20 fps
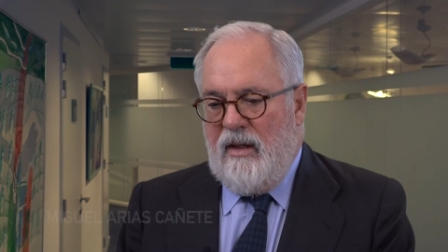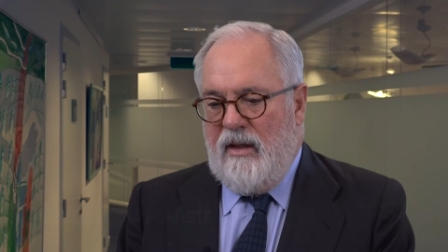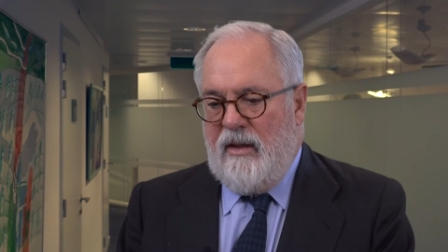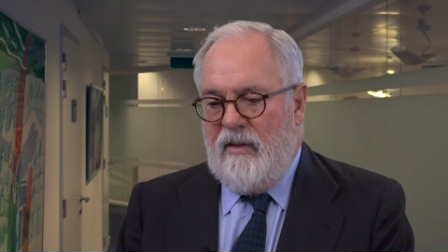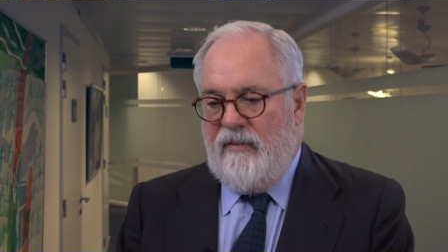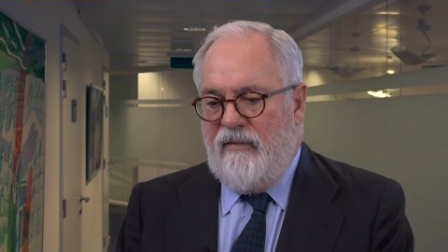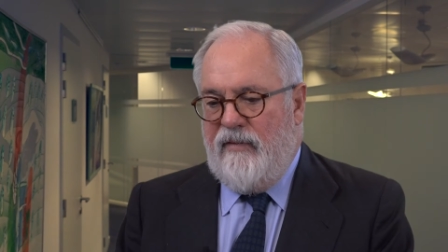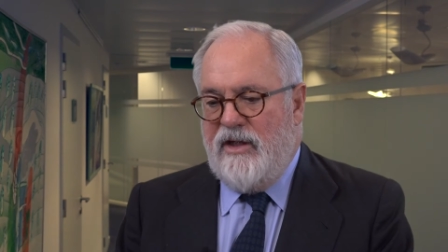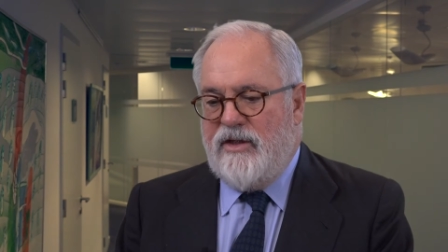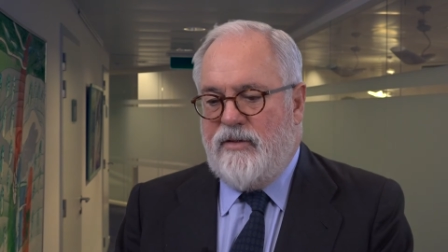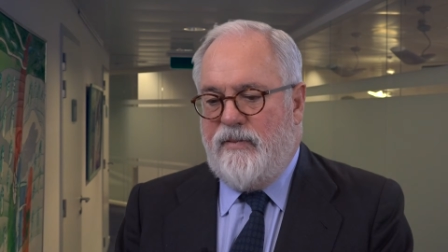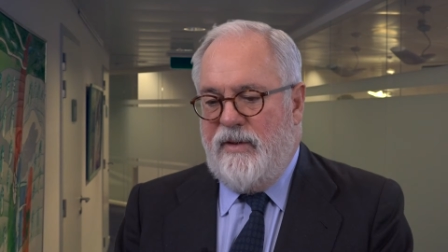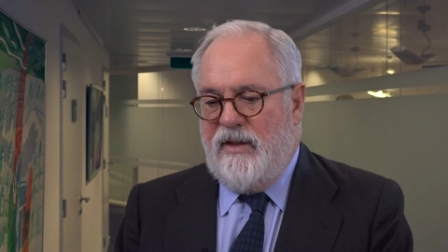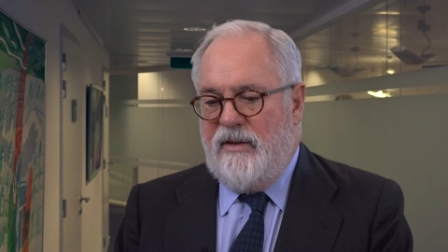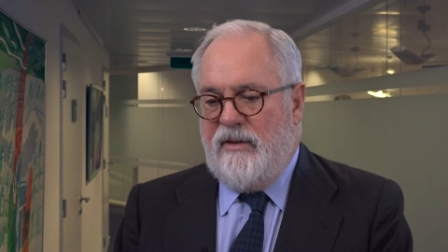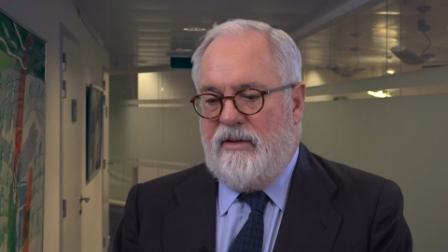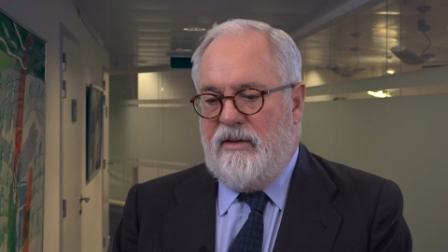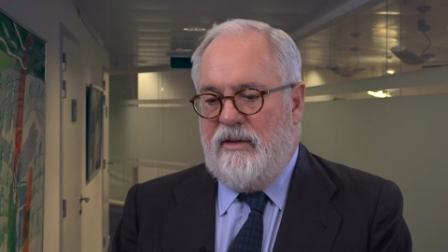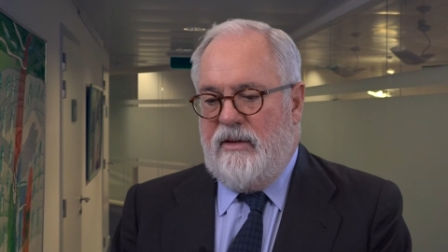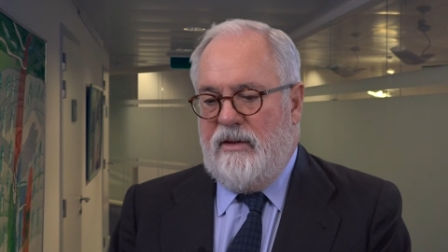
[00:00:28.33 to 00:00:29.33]

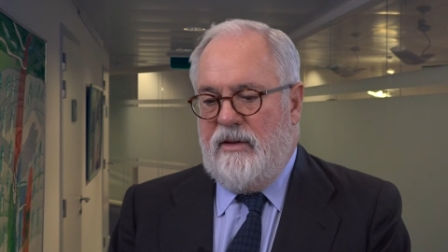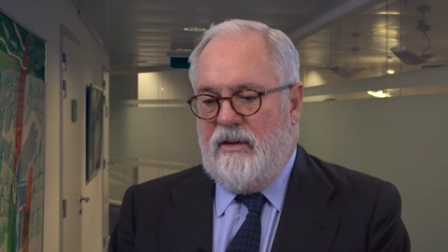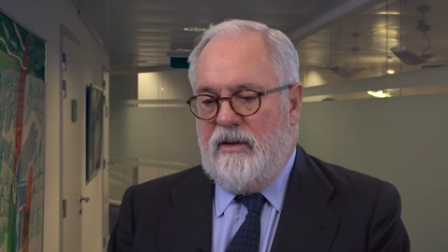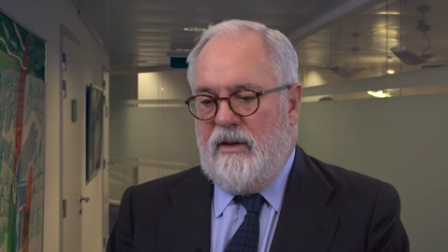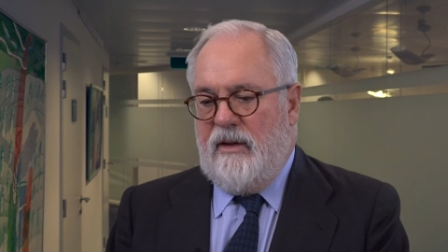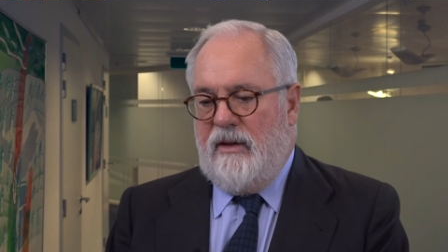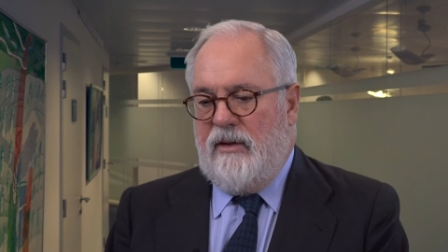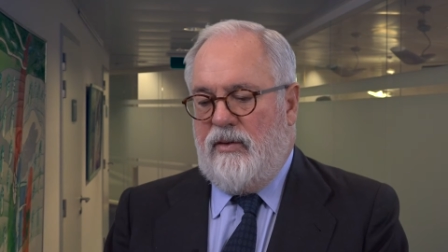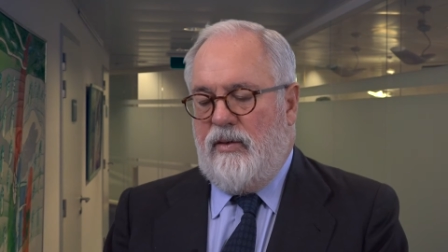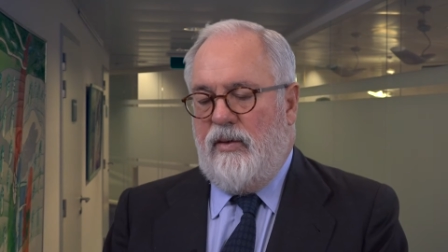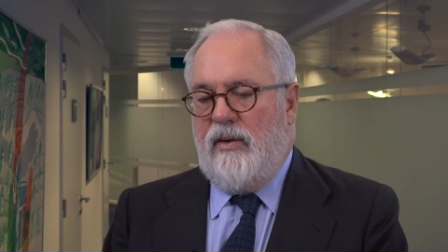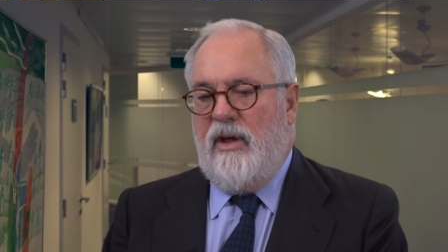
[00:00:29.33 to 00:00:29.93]
investment into